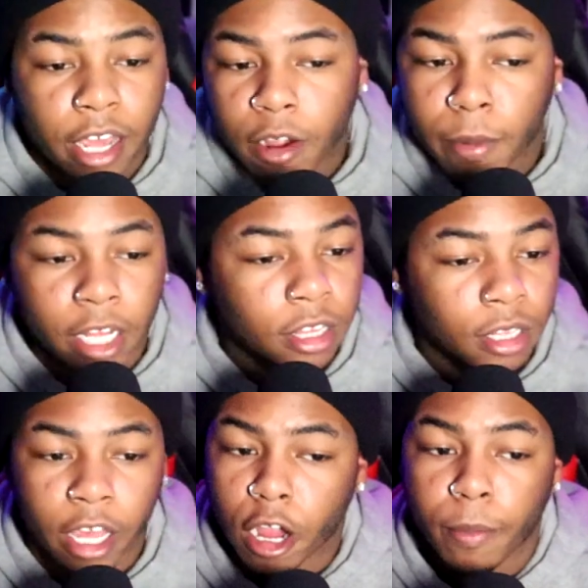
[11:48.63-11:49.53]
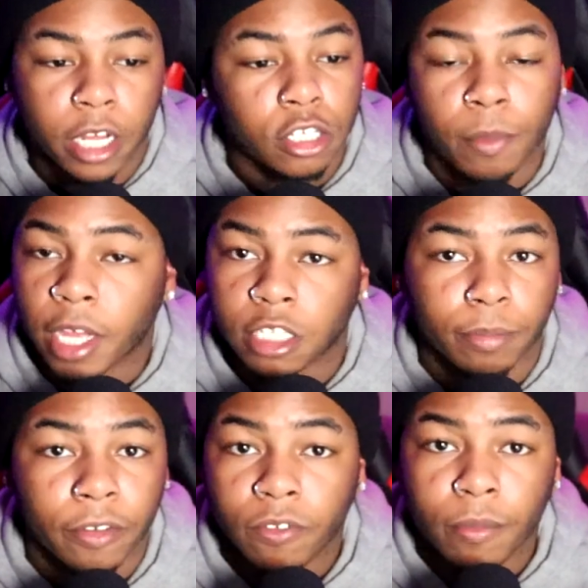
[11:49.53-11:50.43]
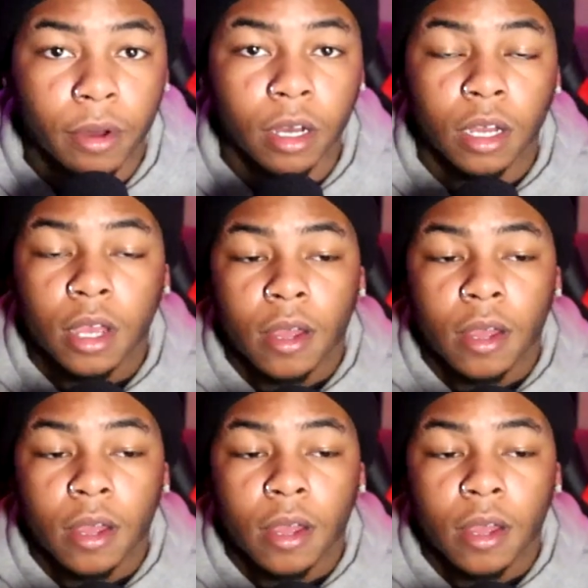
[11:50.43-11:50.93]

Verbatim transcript: Everybody everybody told me I should play football.